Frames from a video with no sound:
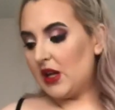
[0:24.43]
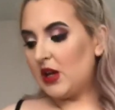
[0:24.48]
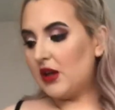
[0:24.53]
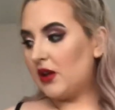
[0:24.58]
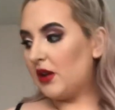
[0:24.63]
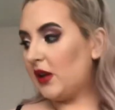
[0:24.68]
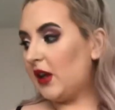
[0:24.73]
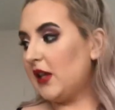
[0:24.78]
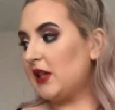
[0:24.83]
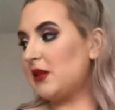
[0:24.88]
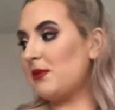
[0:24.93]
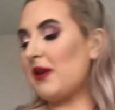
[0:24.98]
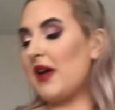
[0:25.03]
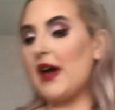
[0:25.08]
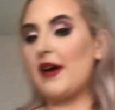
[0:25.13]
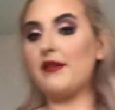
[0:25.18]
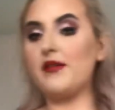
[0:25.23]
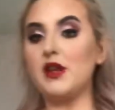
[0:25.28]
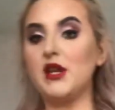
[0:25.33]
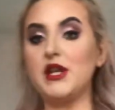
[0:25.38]
Okay, so my
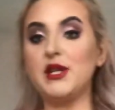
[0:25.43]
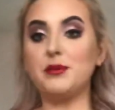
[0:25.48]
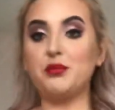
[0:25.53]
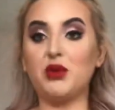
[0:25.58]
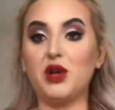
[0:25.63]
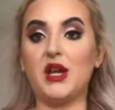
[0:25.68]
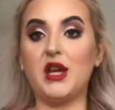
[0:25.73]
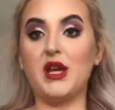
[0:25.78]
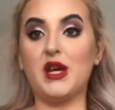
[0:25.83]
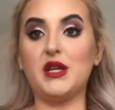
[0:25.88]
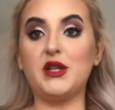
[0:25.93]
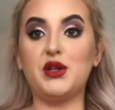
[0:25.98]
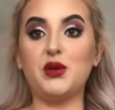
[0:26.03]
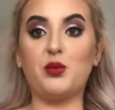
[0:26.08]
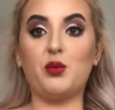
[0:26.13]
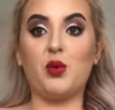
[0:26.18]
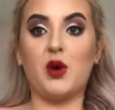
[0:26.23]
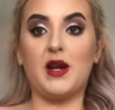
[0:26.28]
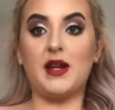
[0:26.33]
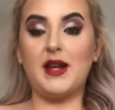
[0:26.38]
oven is preheated to
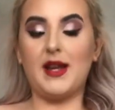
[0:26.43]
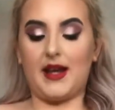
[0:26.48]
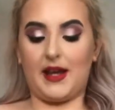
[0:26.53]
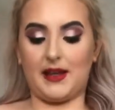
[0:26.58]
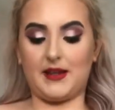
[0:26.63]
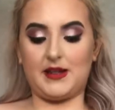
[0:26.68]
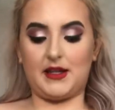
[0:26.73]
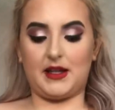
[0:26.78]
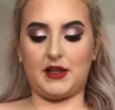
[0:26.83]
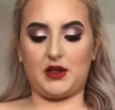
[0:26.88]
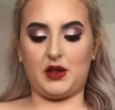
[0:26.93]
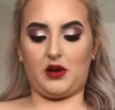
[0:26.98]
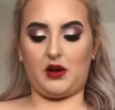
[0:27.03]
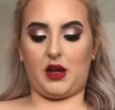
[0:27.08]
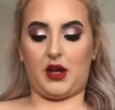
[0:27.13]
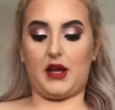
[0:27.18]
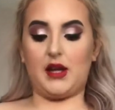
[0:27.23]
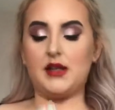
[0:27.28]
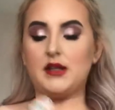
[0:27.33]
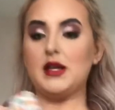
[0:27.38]
180
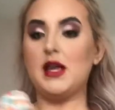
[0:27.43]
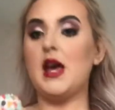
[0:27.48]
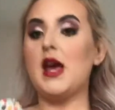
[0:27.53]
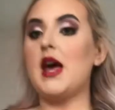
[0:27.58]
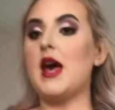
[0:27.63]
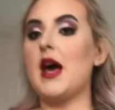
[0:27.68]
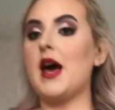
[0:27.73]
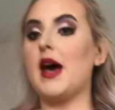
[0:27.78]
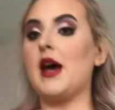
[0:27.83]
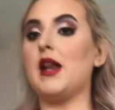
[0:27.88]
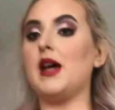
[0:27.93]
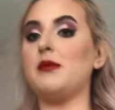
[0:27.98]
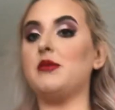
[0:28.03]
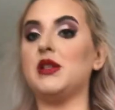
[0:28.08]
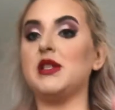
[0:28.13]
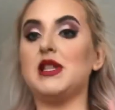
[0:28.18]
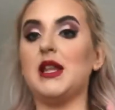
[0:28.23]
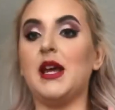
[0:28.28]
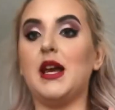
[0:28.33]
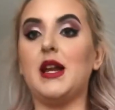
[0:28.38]
degrees and I'm
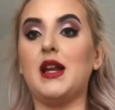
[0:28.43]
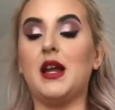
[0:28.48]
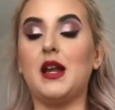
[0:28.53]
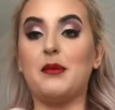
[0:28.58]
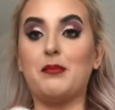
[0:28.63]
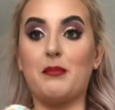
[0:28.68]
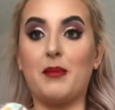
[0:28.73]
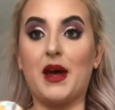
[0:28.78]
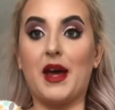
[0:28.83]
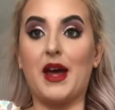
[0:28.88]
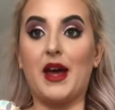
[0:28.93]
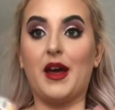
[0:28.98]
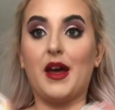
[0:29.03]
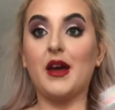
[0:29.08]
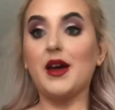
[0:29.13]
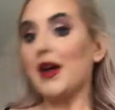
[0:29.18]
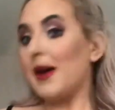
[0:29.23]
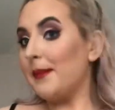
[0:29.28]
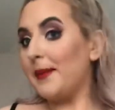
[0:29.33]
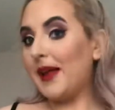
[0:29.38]
just lining my
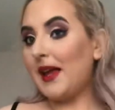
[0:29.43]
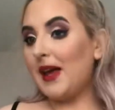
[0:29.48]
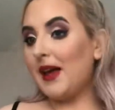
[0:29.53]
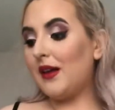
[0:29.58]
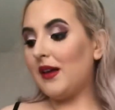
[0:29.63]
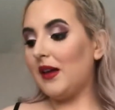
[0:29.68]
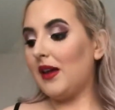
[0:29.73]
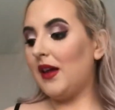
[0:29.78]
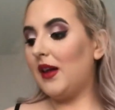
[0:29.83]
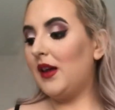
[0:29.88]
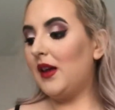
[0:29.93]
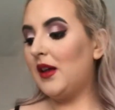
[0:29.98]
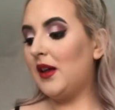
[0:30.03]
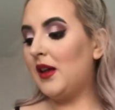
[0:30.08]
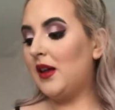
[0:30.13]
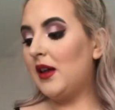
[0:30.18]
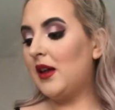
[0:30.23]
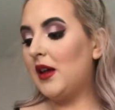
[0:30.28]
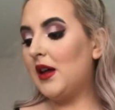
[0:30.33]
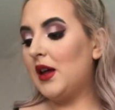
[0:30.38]
cupcake
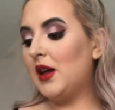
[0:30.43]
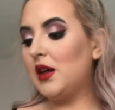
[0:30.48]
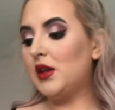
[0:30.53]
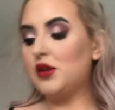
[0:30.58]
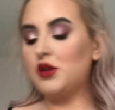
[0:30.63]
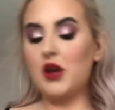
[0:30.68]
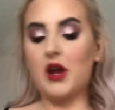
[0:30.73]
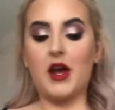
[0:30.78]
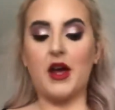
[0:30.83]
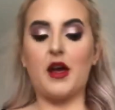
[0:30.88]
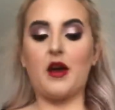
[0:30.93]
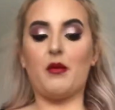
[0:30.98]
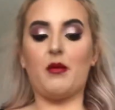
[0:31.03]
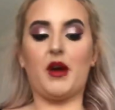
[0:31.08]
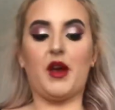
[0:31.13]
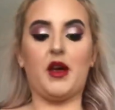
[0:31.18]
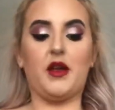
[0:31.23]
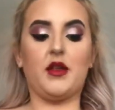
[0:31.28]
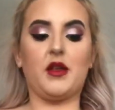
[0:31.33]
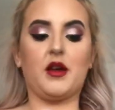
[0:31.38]
tray
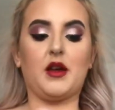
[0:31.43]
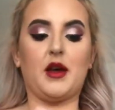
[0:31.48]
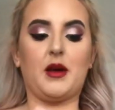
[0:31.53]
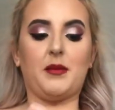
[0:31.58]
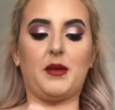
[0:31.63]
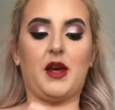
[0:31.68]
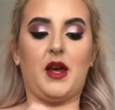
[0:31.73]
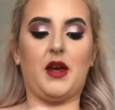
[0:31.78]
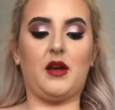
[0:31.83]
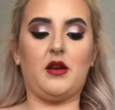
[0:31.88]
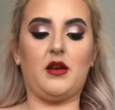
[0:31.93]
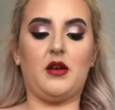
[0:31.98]
with cupcake